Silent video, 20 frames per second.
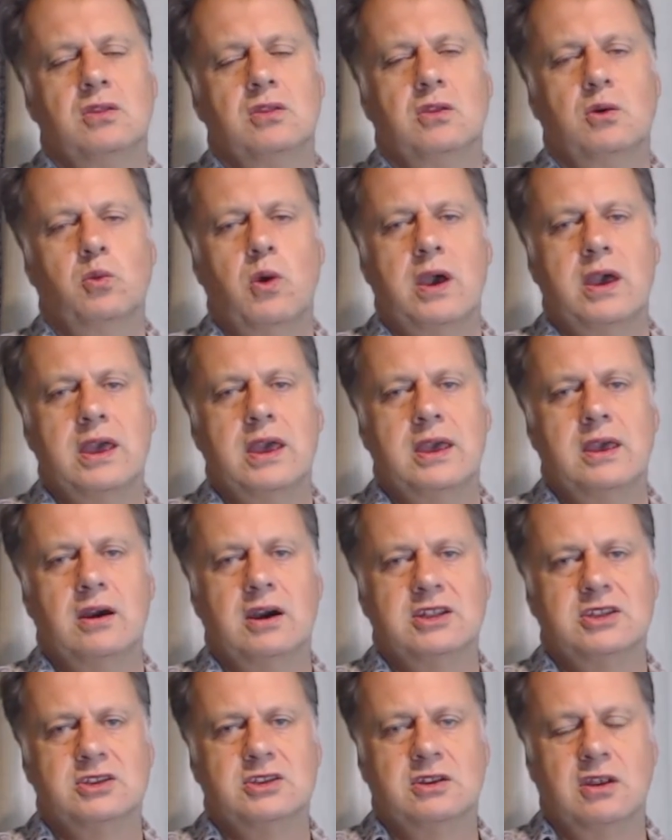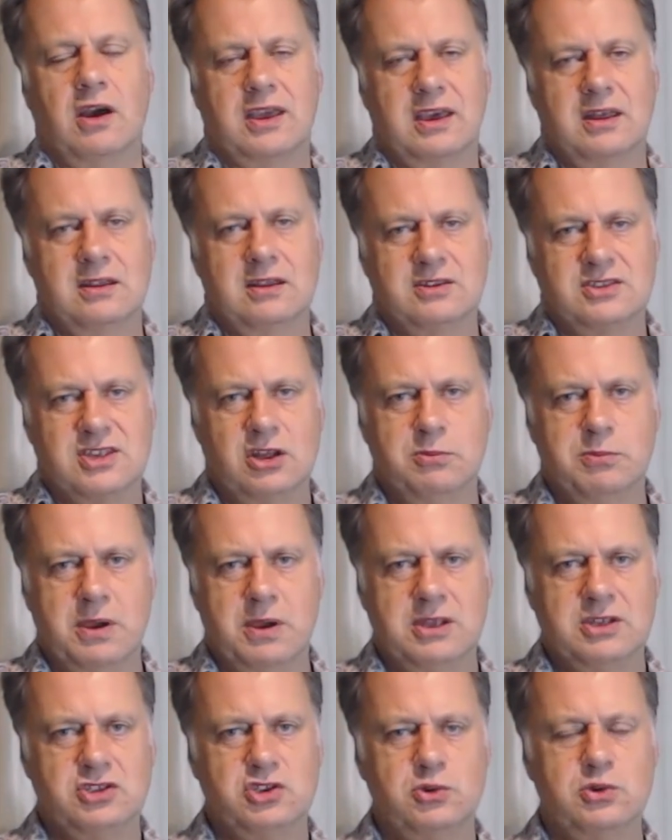the way I kind of tell my
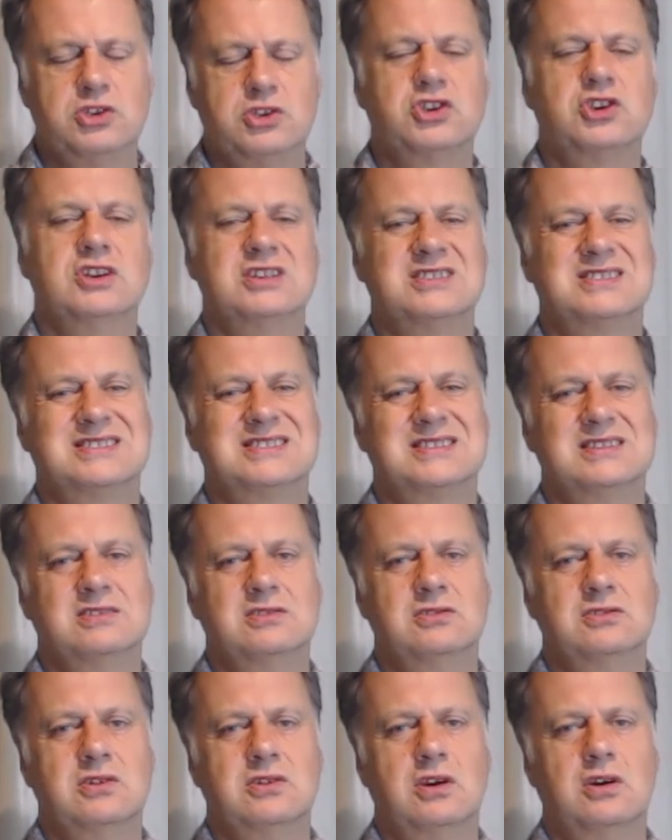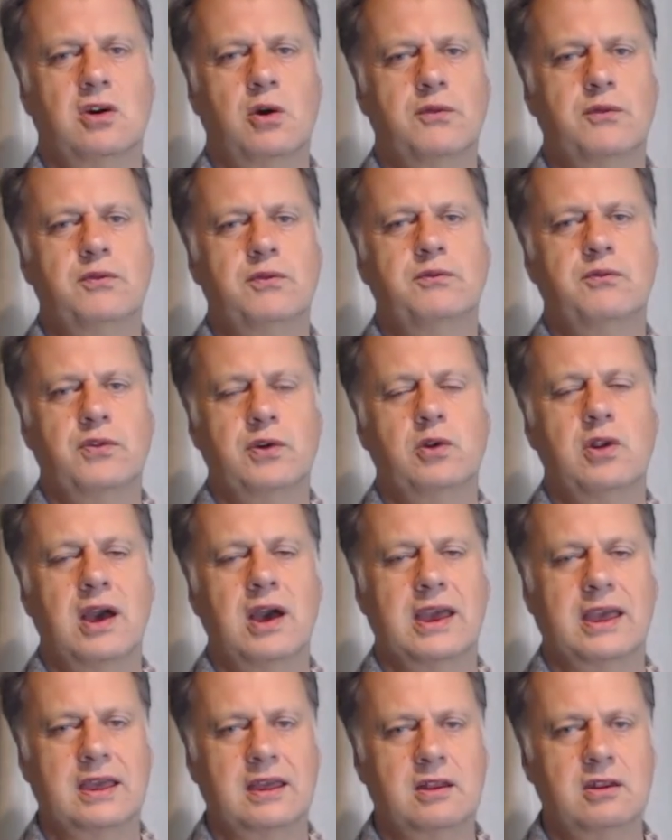intuition is to often feel
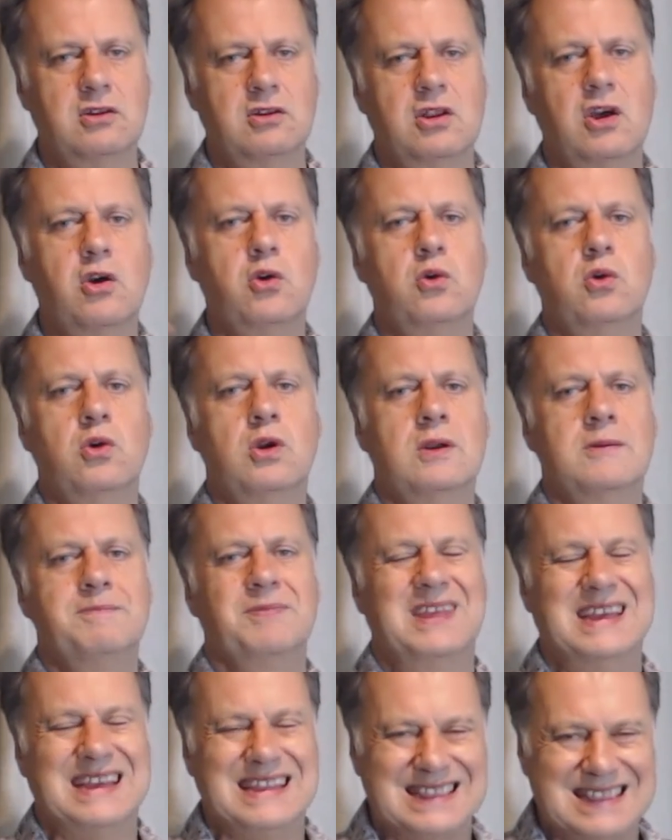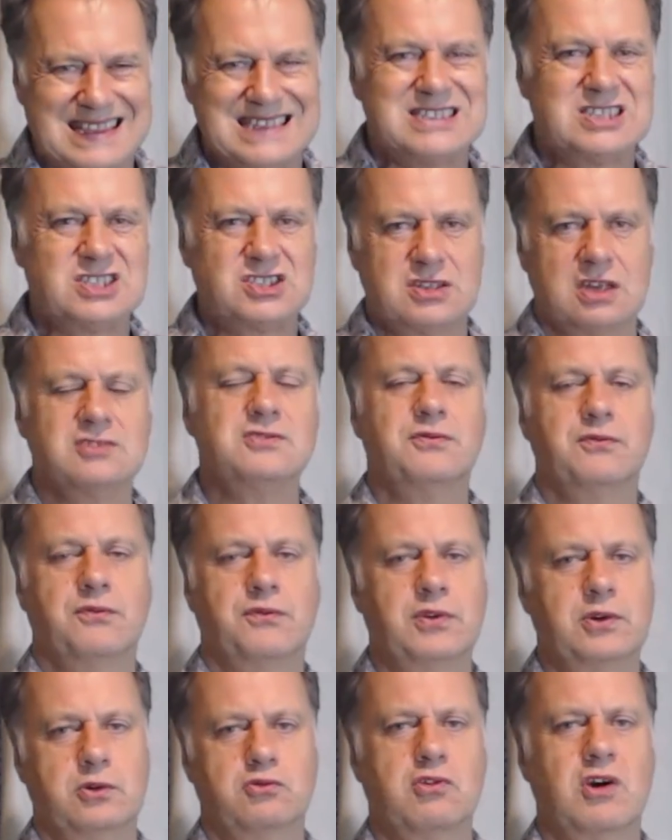like, no, this doesn't
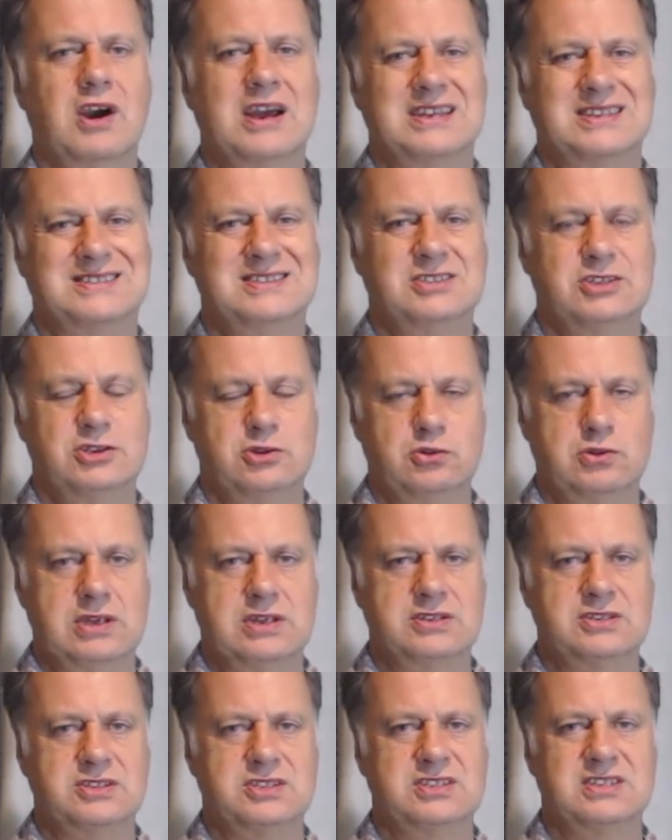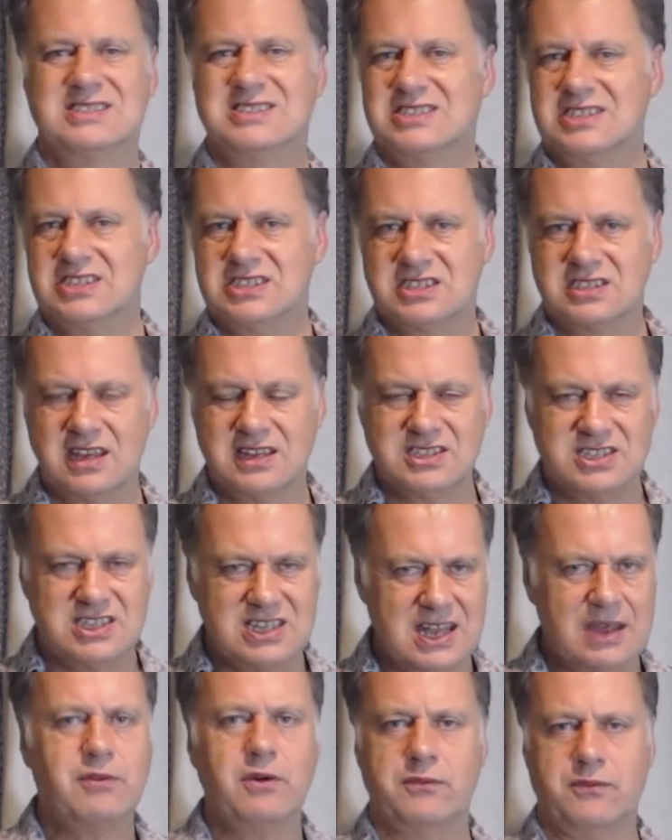feel right to do this. This just has
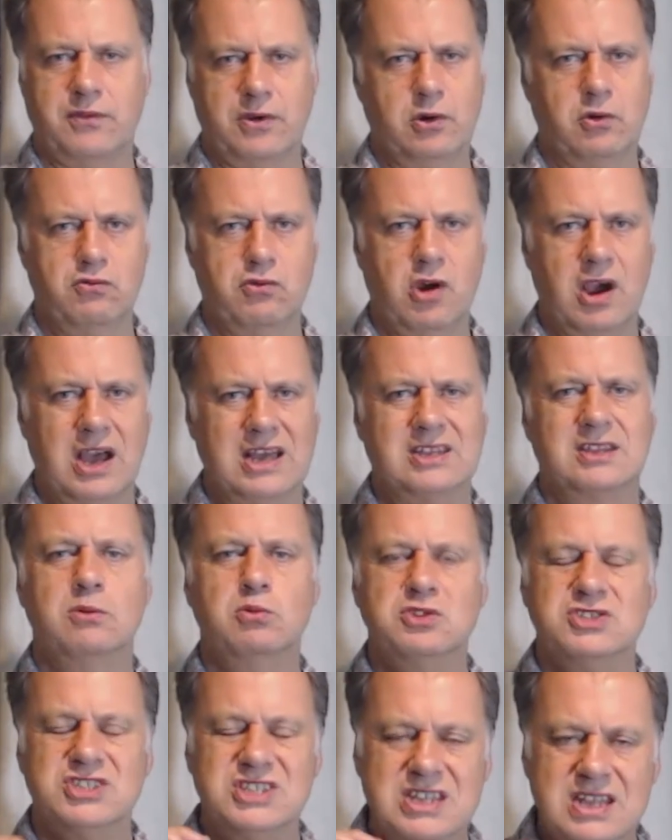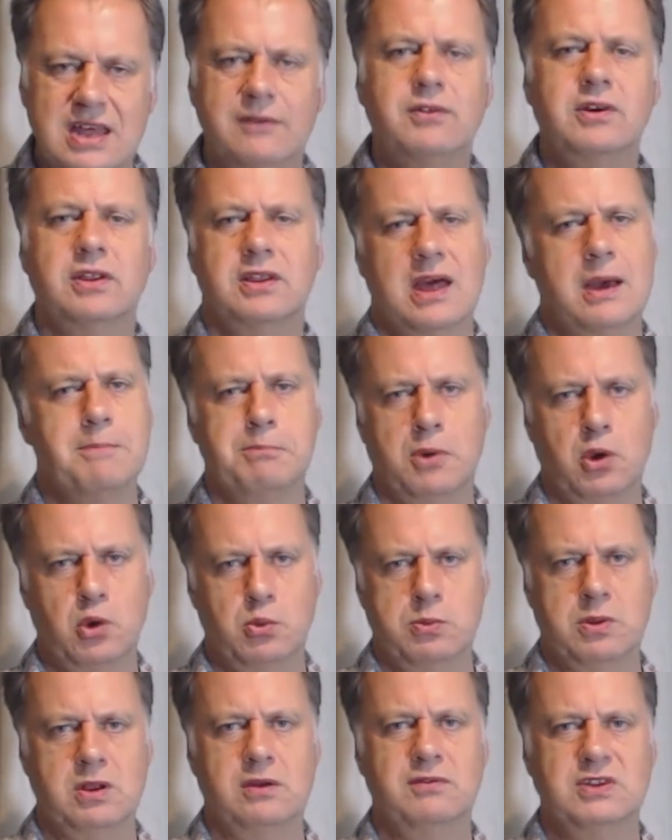never felt right. There was never that
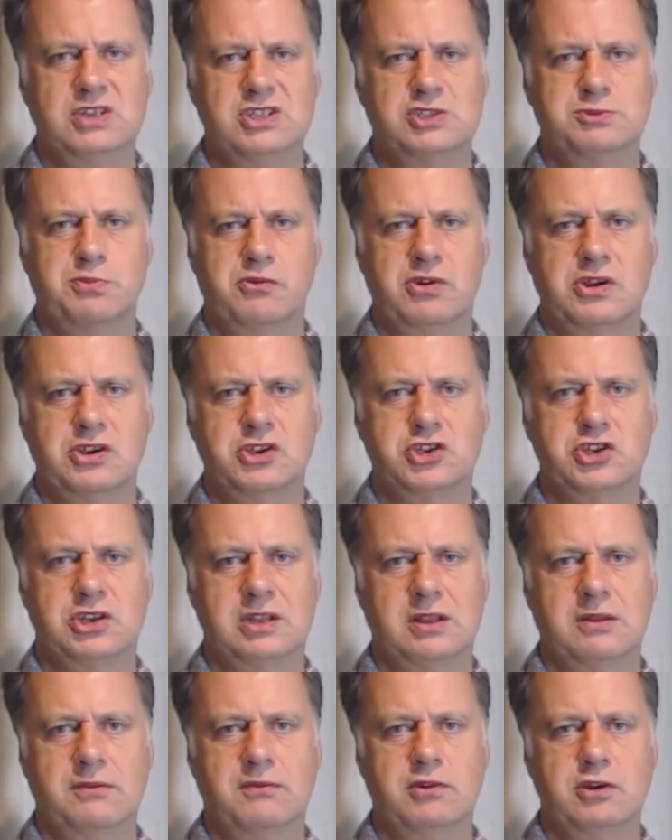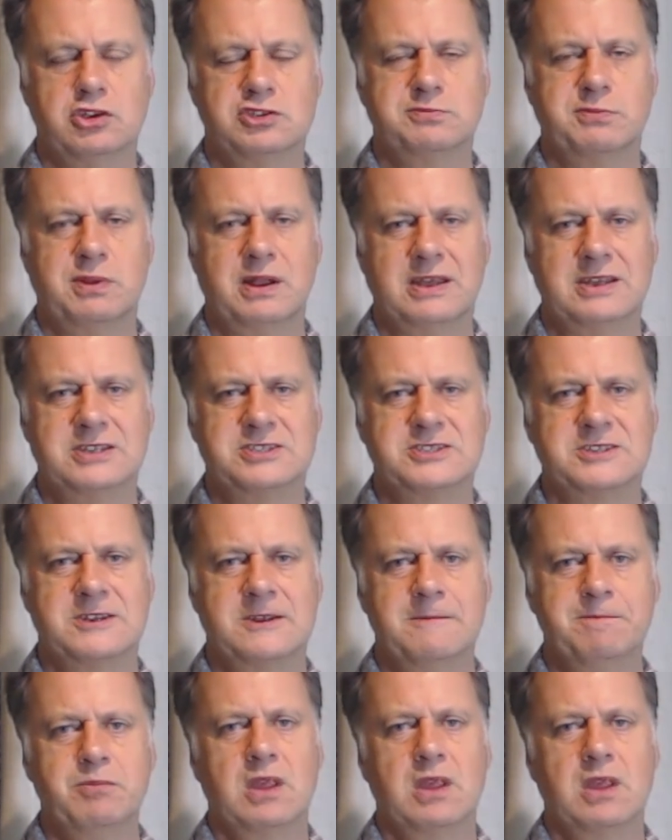moment of inspiration in the first place.